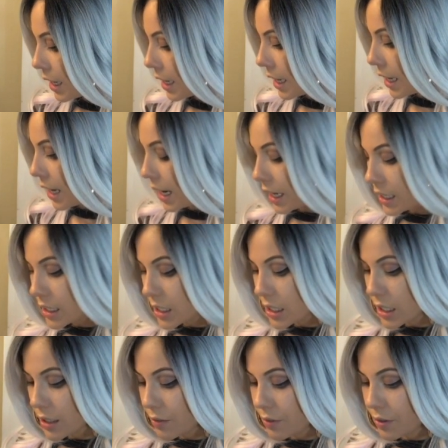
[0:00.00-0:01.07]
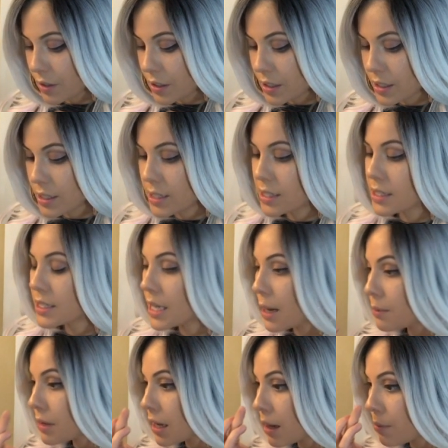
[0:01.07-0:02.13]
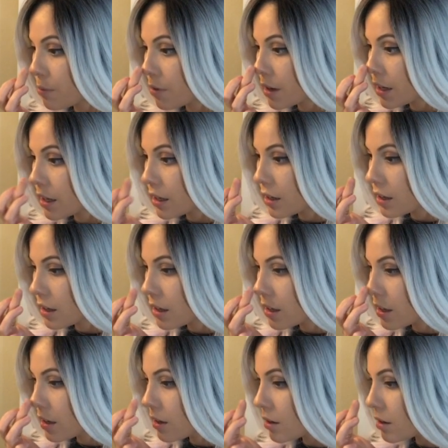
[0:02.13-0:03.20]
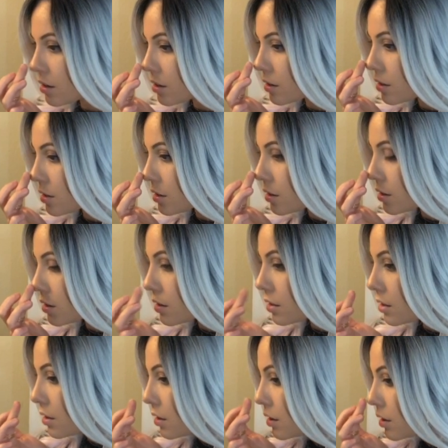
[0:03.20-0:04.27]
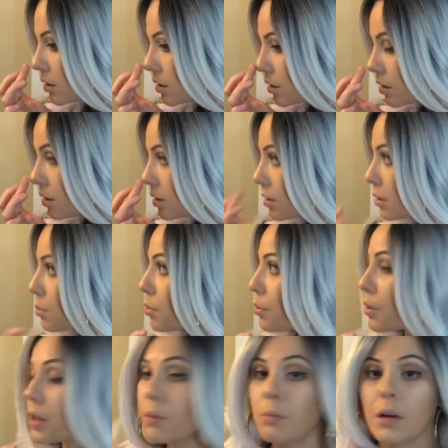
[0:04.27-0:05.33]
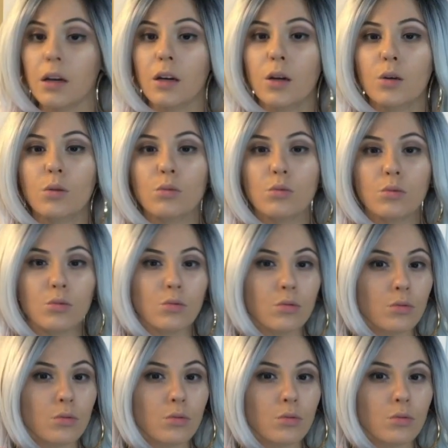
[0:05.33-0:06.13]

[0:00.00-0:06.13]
And kind of that right here on the point of my nose.